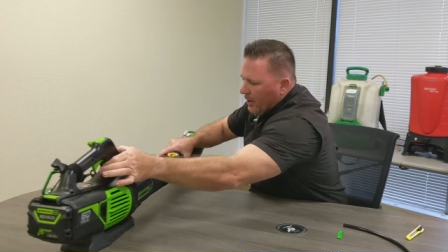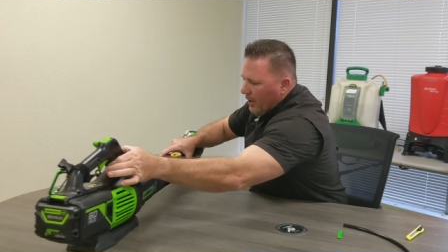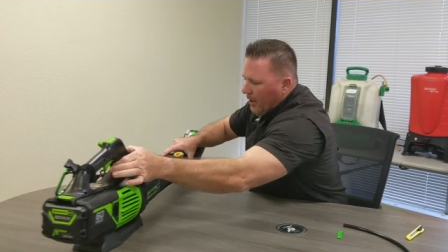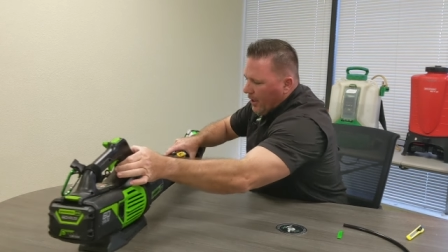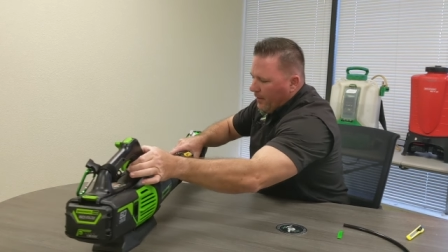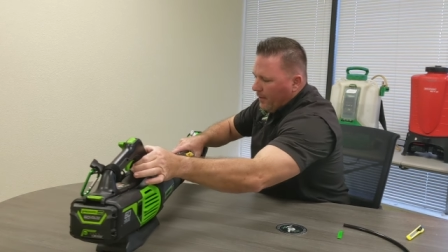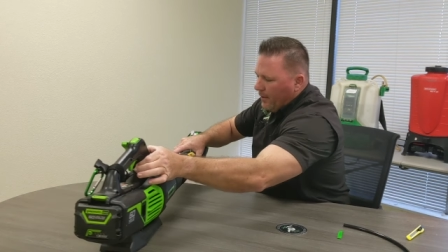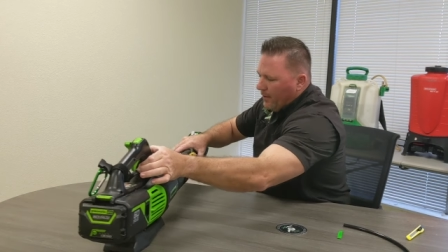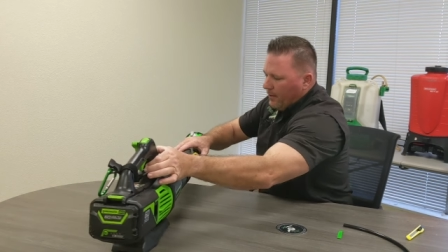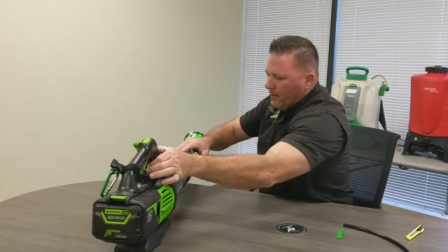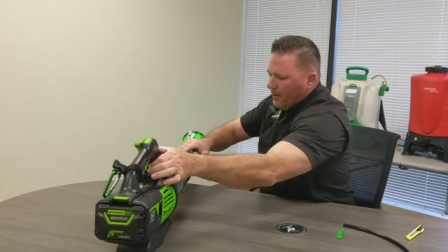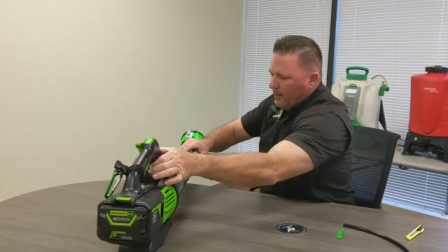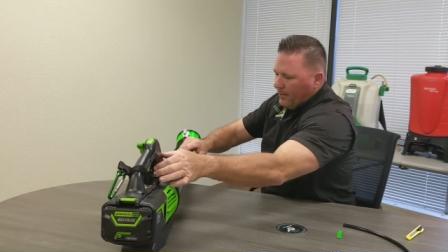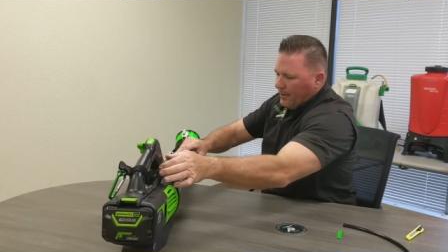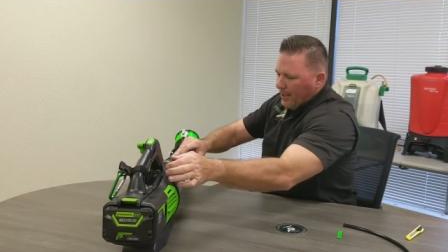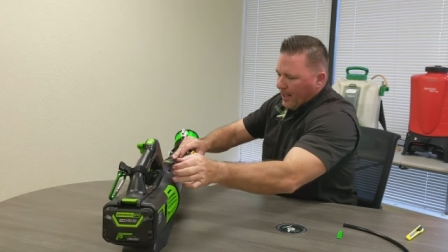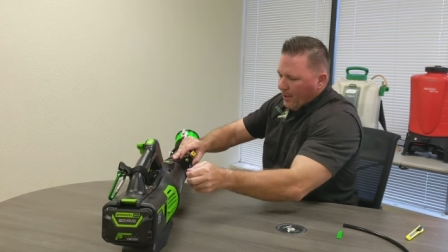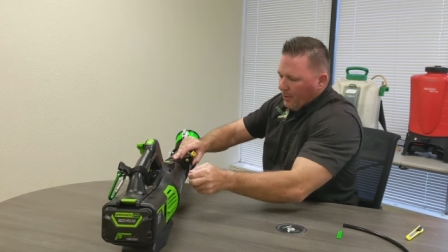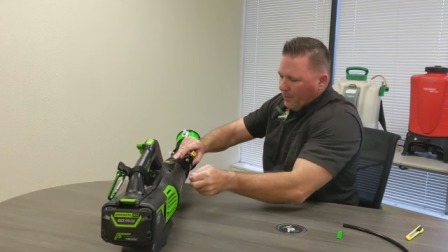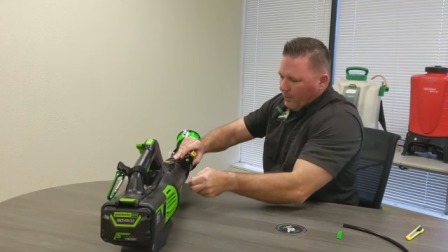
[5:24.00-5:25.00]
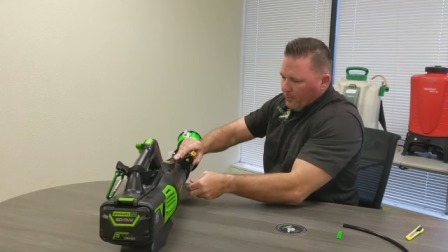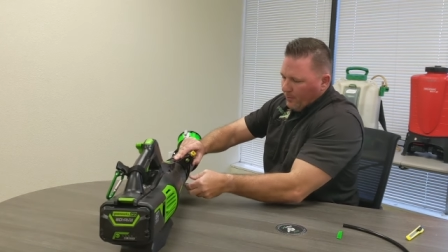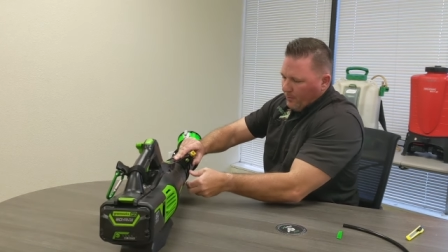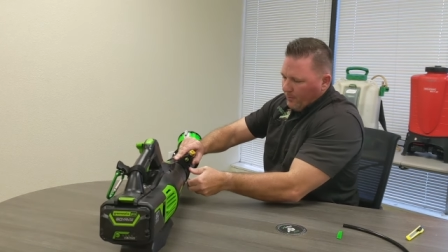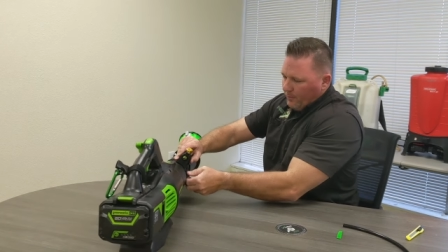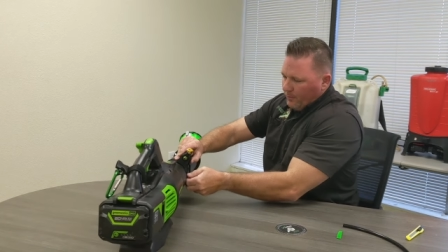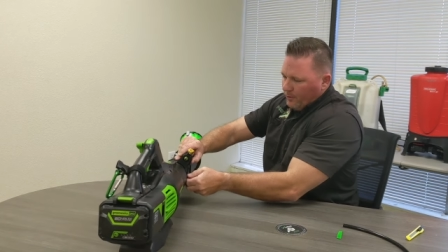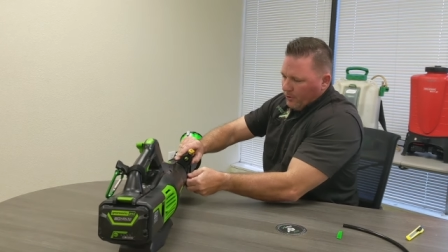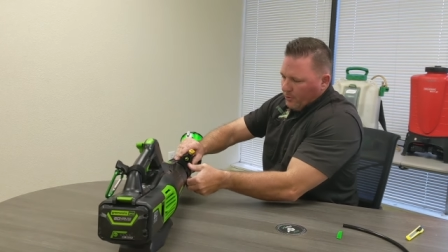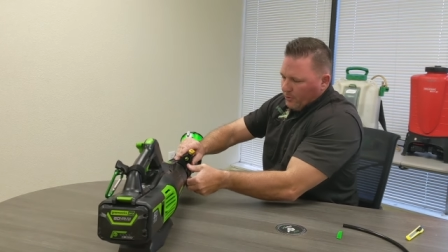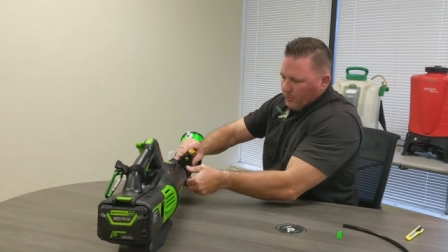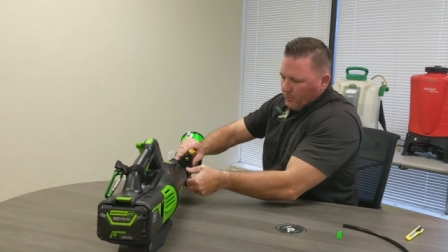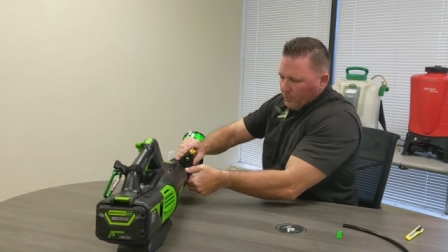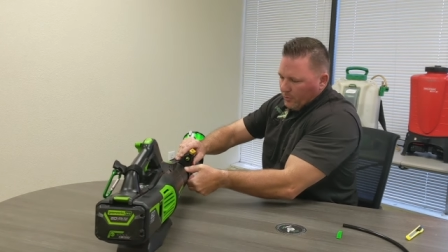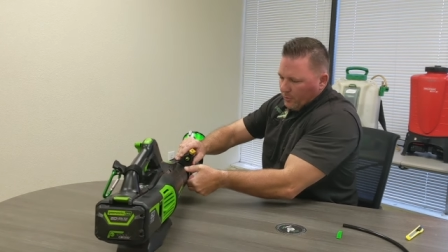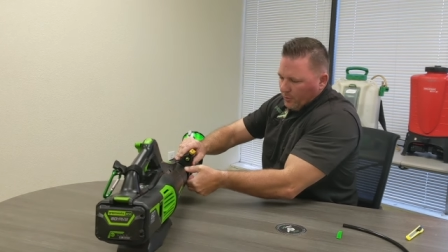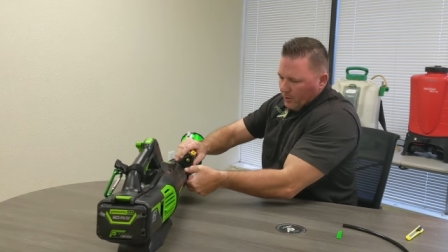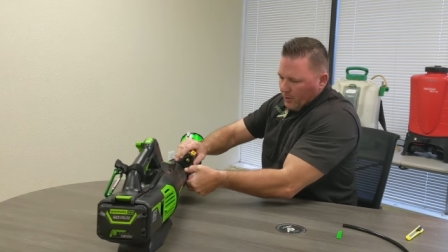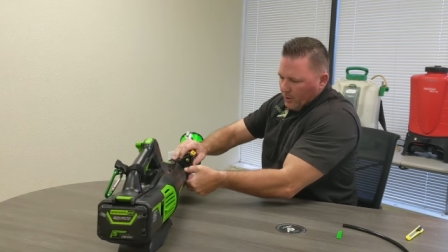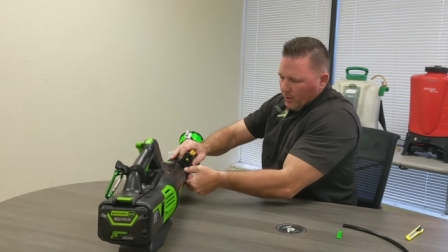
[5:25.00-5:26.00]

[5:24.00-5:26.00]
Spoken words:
and then now you